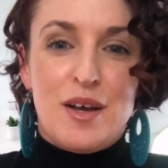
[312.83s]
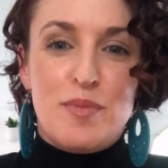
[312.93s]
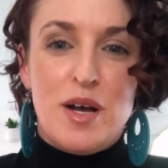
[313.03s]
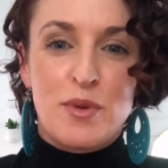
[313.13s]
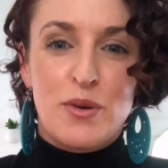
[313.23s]

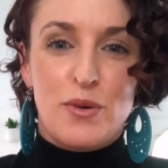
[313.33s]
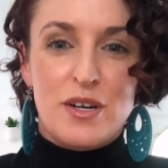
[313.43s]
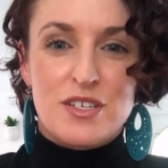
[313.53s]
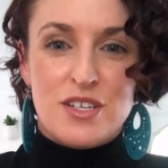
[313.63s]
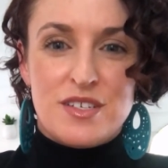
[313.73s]
Palmer
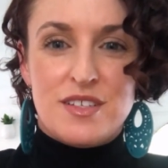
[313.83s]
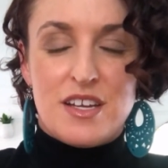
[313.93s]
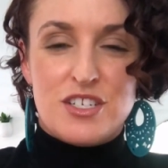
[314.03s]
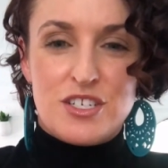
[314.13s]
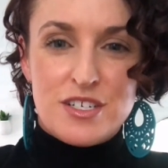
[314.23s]
Court just
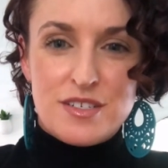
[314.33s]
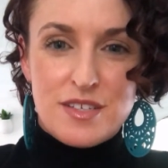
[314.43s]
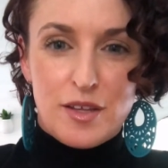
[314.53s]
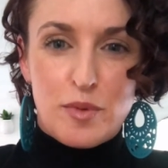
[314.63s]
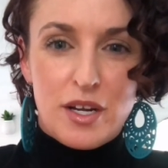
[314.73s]
last year
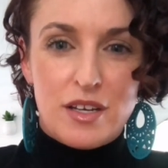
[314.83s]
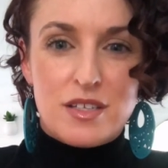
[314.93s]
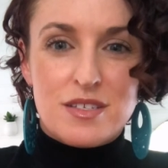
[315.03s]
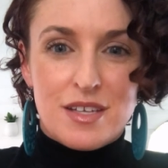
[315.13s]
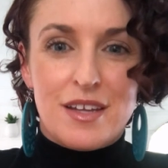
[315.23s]
celebrated
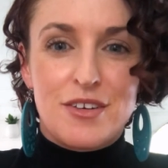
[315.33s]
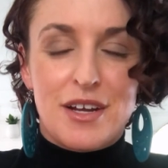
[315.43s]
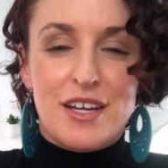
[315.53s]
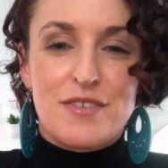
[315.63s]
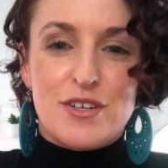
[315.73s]
its 10-year
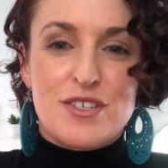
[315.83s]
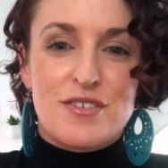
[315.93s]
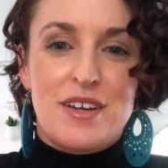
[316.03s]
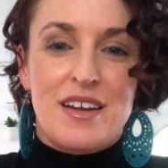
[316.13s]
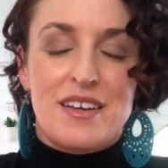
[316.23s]

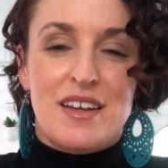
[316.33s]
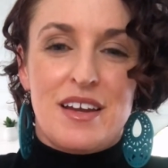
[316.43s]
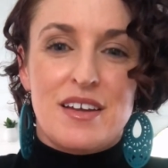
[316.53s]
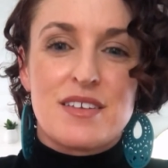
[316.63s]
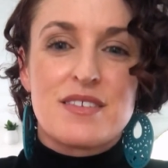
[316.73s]
anniversary and
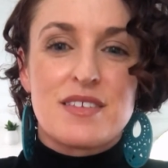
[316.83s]
has